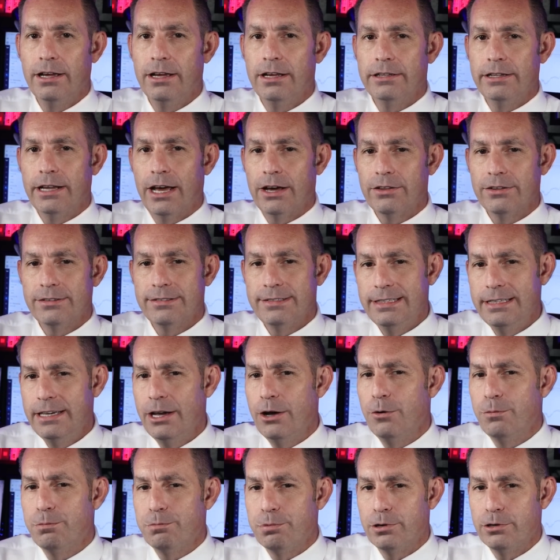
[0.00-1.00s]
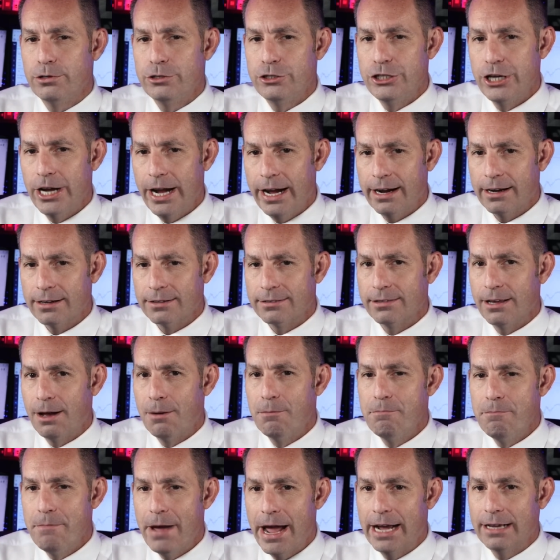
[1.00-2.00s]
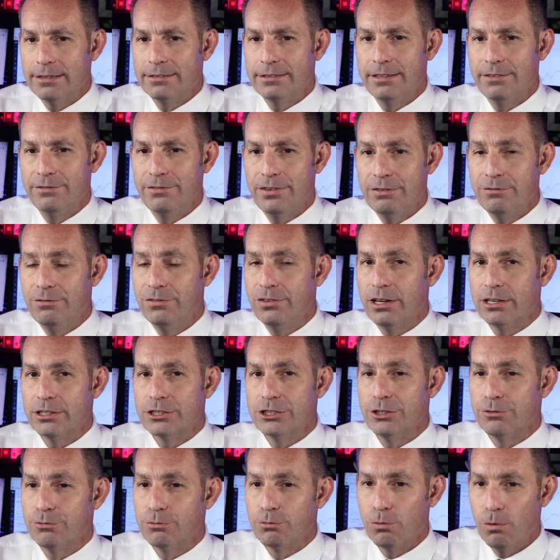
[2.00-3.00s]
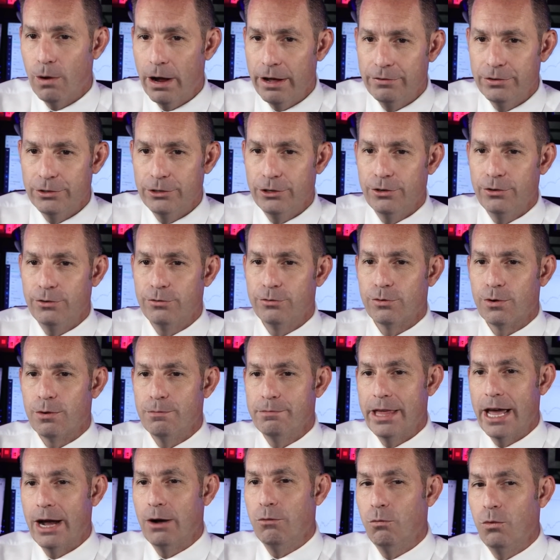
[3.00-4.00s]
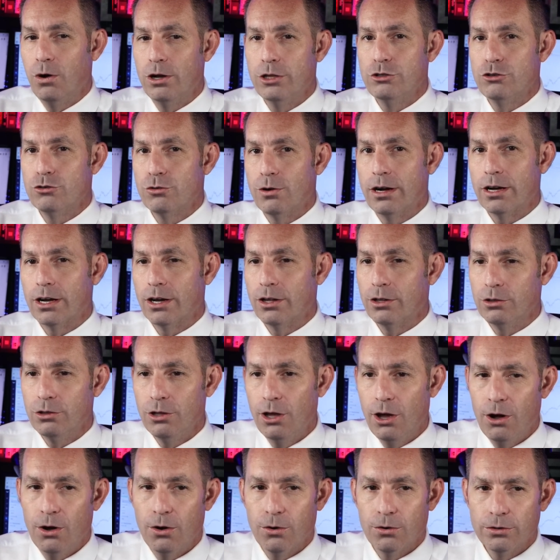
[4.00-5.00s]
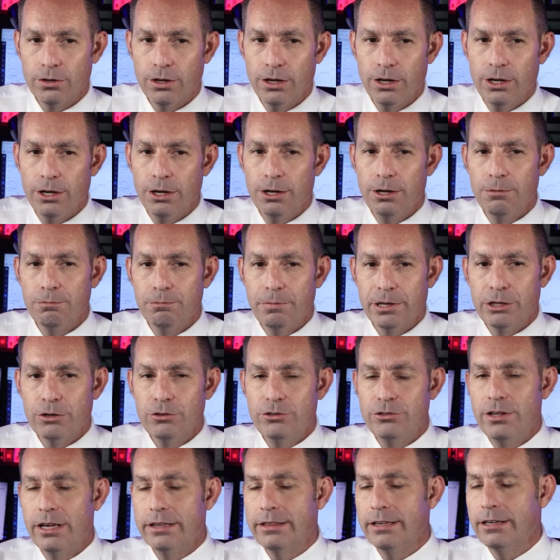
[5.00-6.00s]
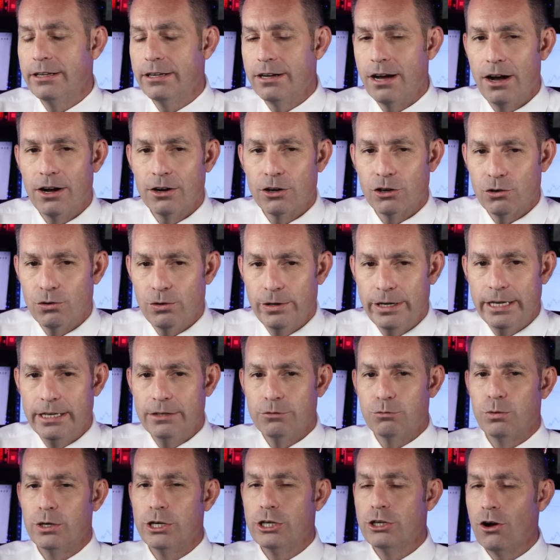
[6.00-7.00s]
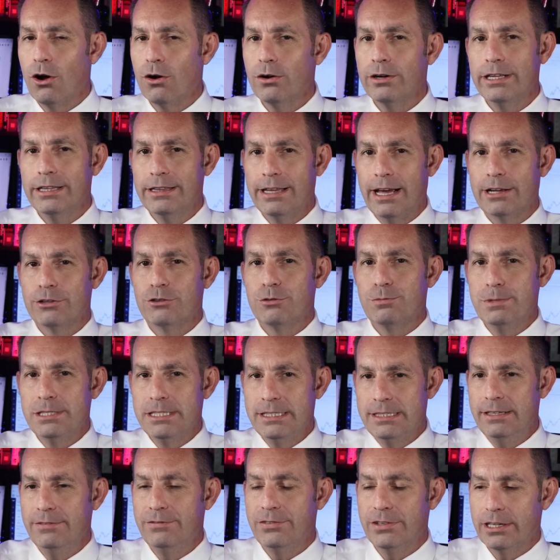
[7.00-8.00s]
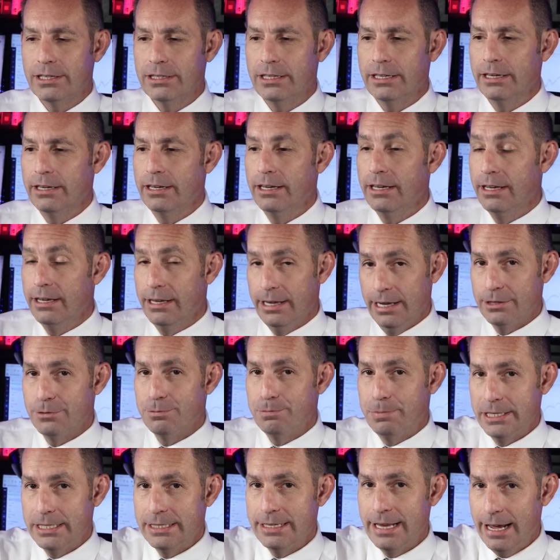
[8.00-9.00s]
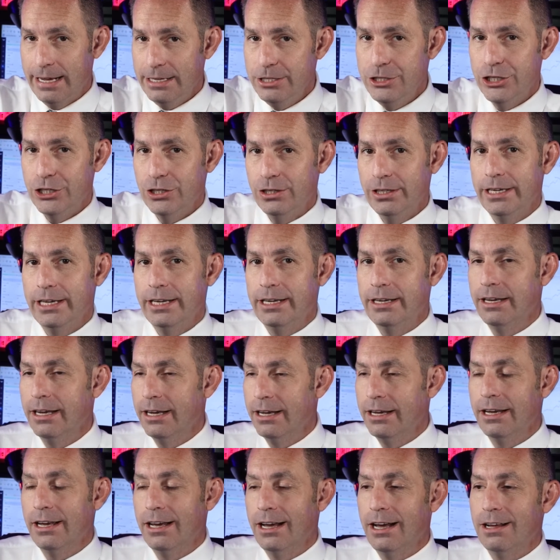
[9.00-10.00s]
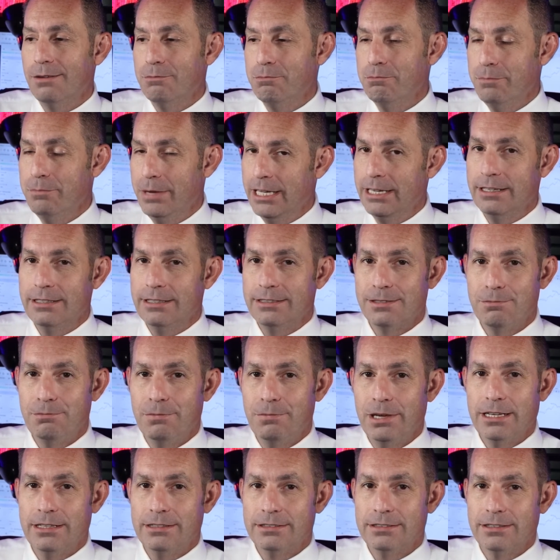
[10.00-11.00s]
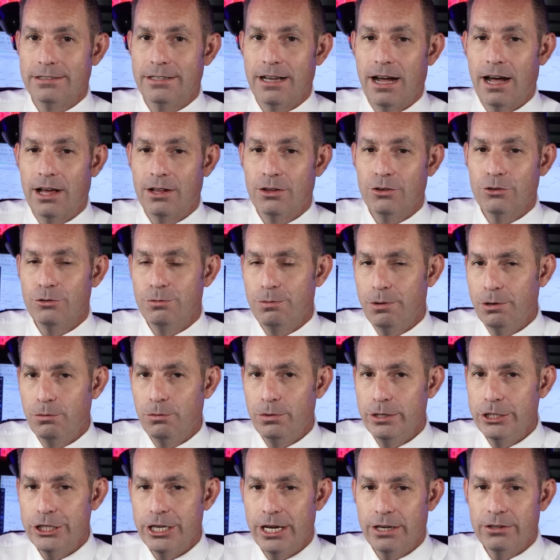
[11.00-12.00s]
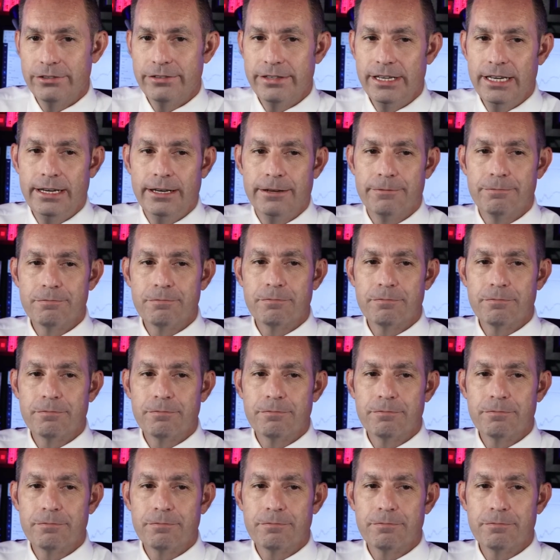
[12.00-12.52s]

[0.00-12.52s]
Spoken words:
Now, the CEO projects a massive influx of revenue from that one drug alone, but there's nothing concrete regarding that specifically. It's potentially millions and millions of dollars, but we shall see.